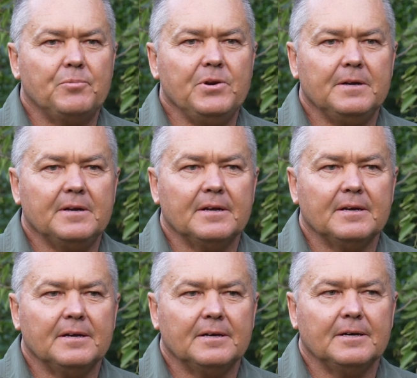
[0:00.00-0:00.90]

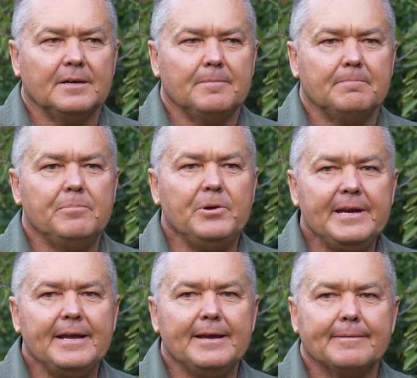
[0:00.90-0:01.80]

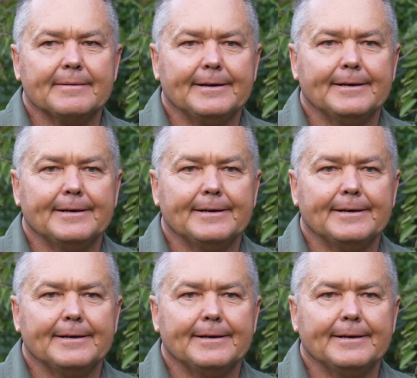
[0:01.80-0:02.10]
breeding